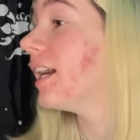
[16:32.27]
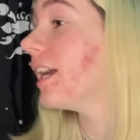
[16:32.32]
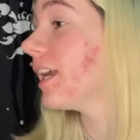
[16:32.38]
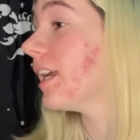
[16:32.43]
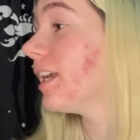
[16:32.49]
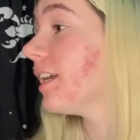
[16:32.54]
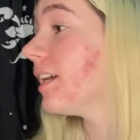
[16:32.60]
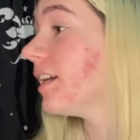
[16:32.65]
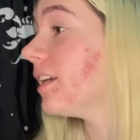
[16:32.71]

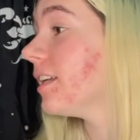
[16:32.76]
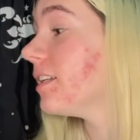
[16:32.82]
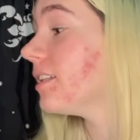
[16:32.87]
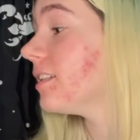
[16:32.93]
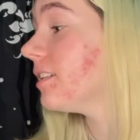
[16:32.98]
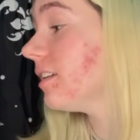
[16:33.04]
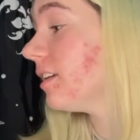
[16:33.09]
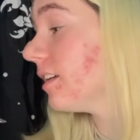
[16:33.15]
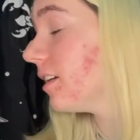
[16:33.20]

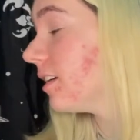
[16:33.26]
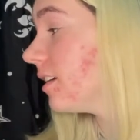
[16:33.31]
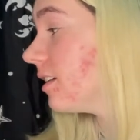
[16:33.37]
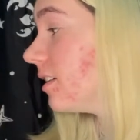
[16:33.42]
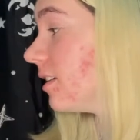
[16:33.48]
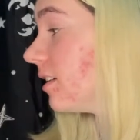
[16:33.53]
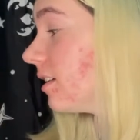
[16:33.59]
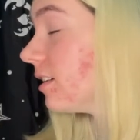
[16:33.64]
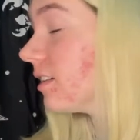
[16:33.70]
And
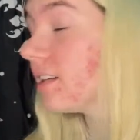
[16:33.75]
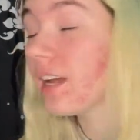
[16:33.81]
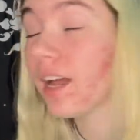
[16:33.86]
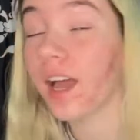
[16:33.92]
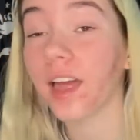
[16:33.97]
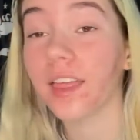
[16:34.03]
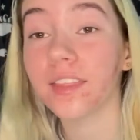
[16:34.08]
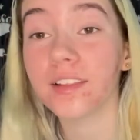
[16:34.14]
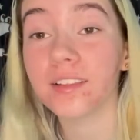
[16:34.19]

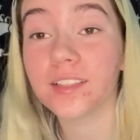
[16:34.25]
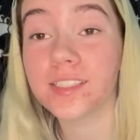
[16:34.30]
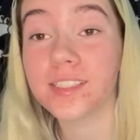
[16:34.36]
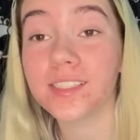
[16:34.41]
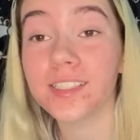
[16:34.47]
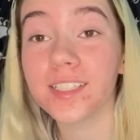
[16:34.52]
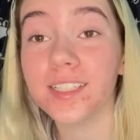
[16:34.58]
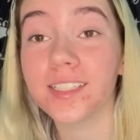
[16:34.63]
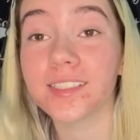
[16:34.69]
I think that's it.